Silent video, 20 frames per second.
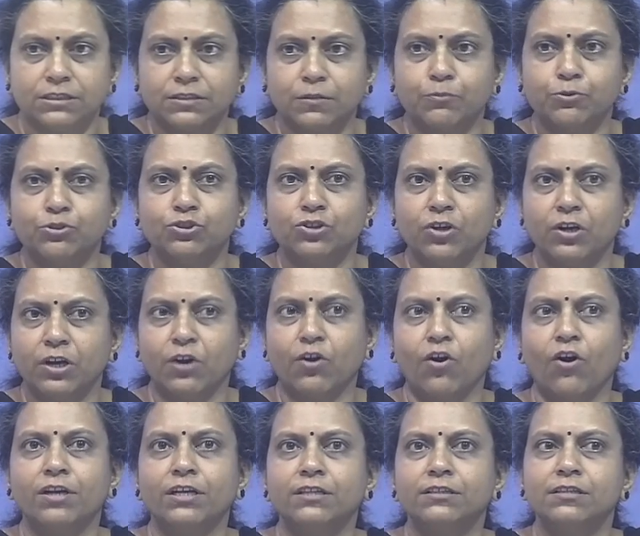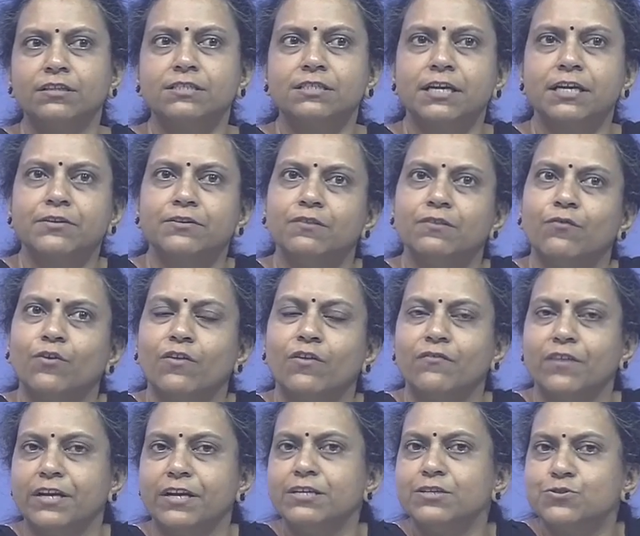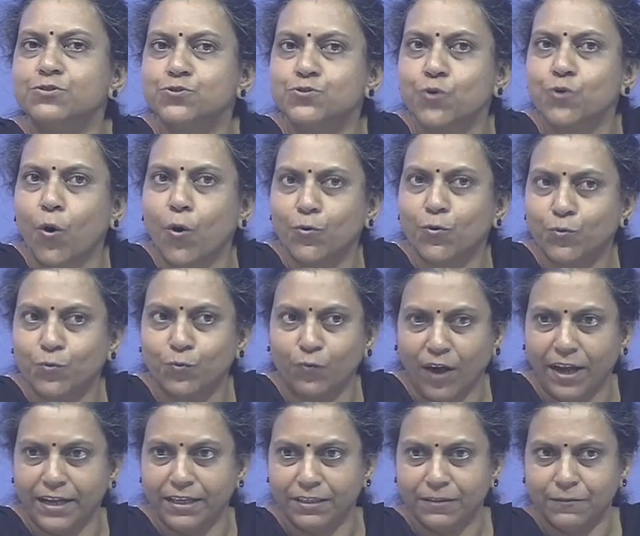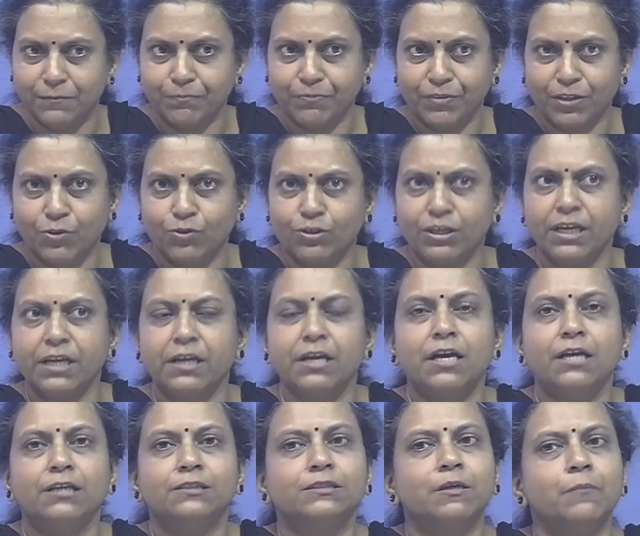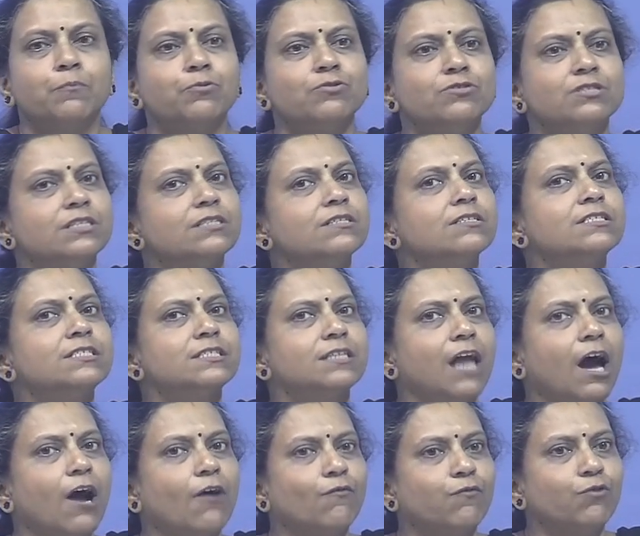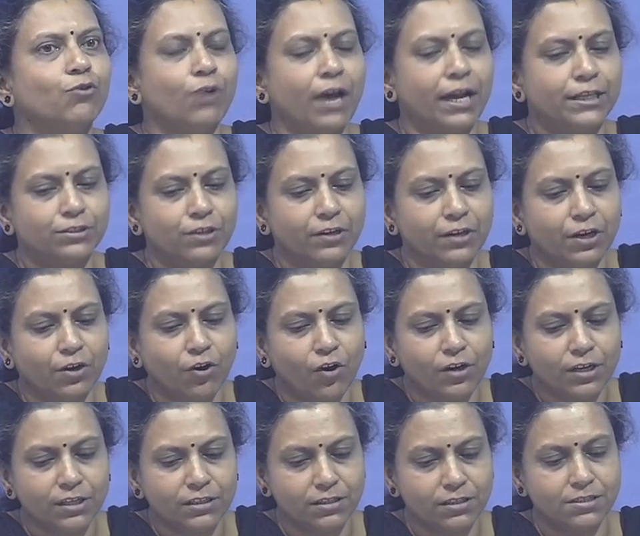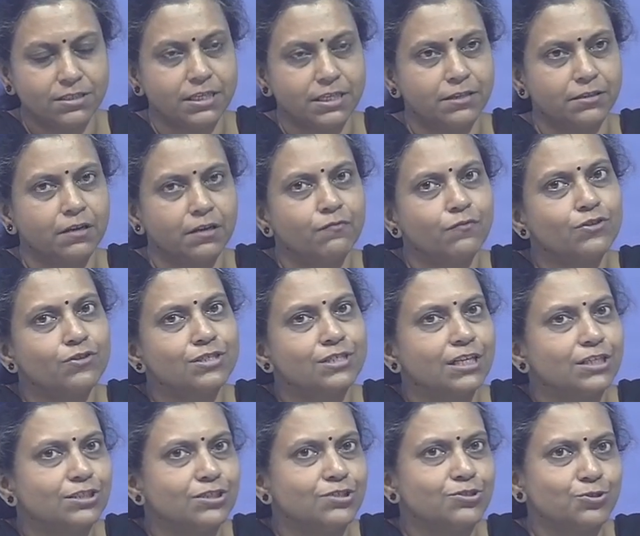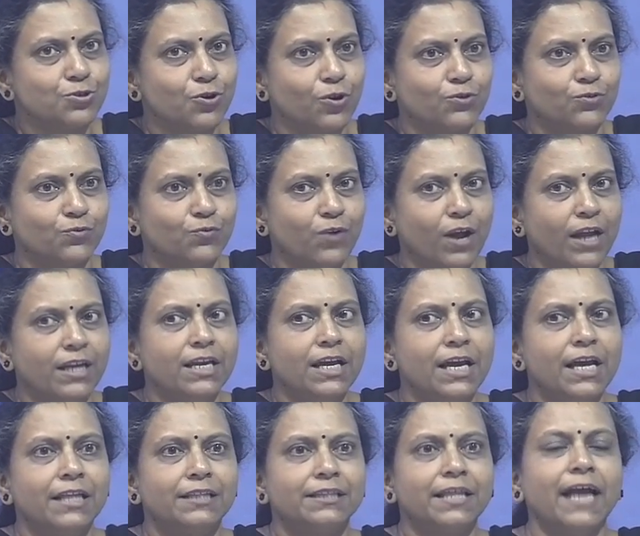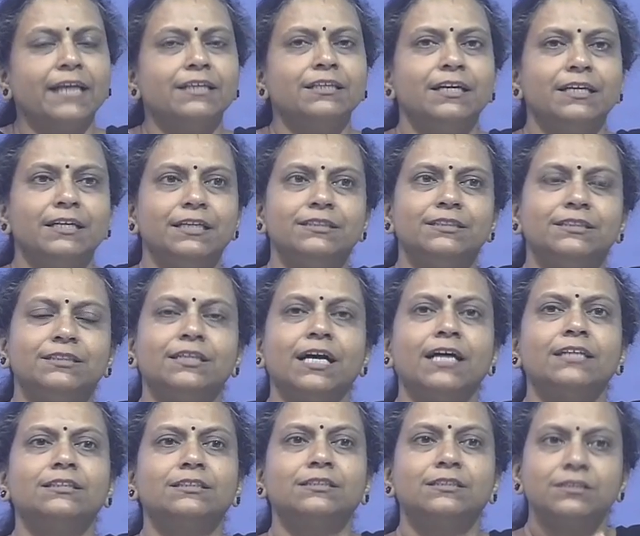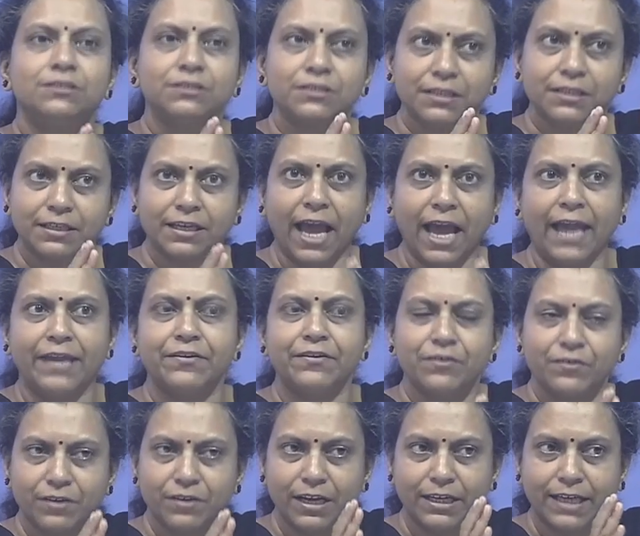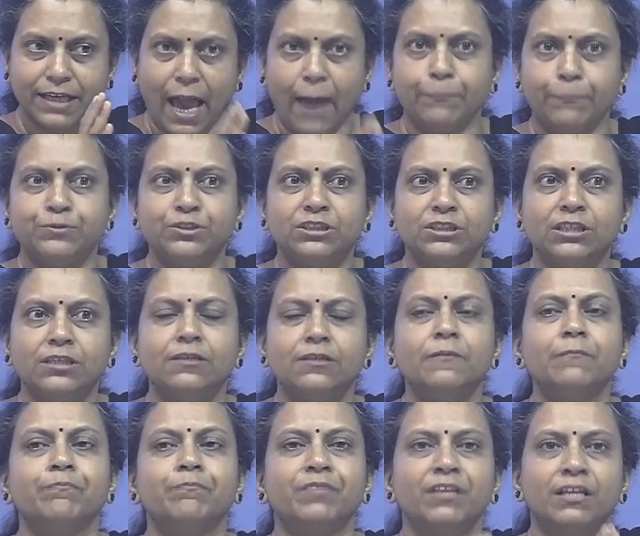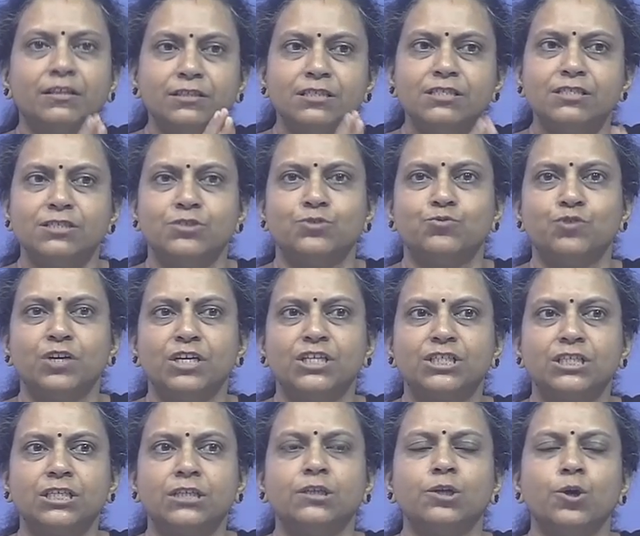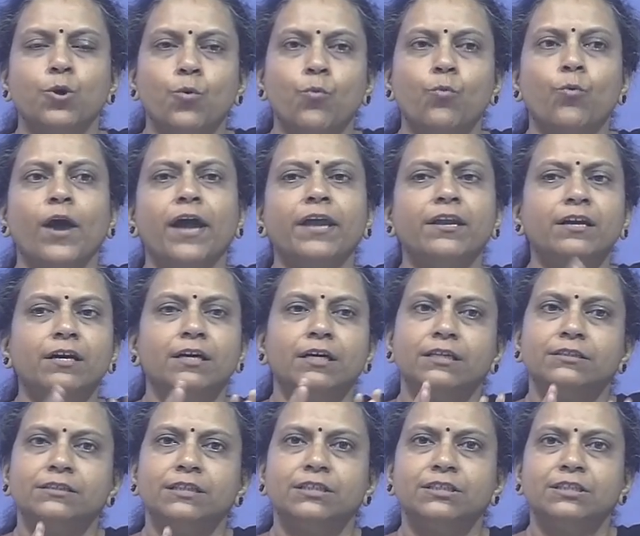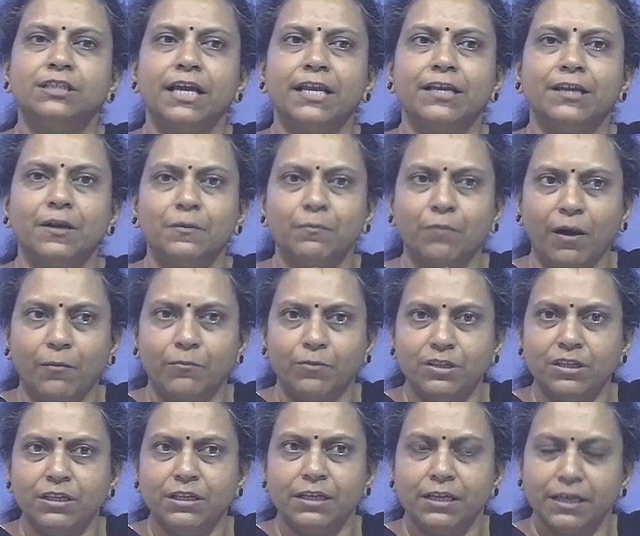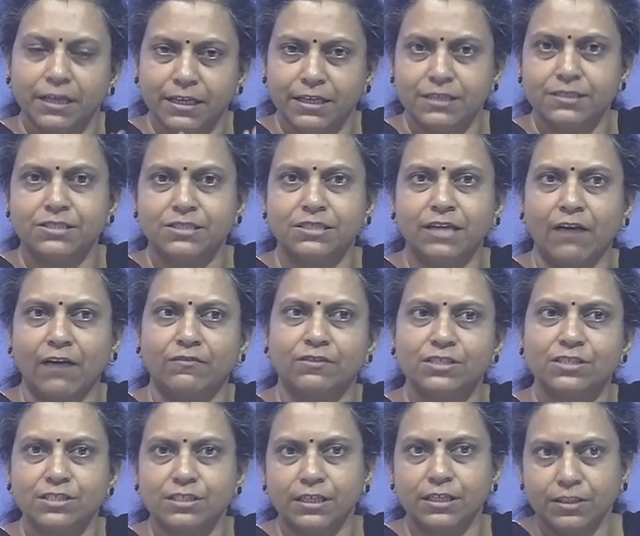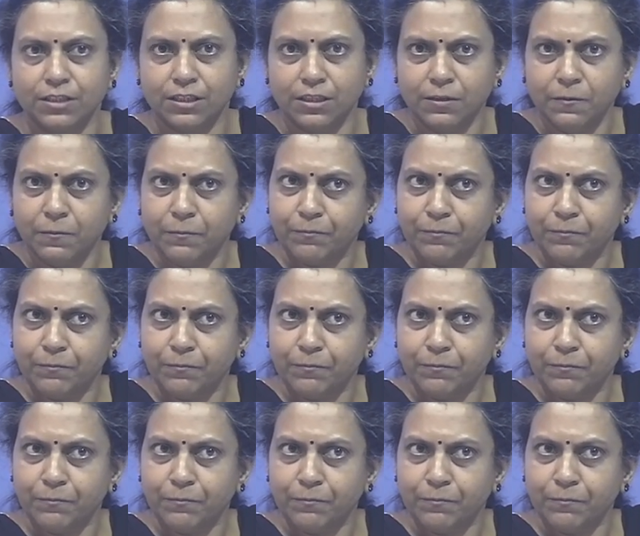suppose you are recording the signal for a very short while. Okay. Suppose it is slug flow and you are recording the signal for such a short while that it just can capture the situation where the Taylor bubble is traversing the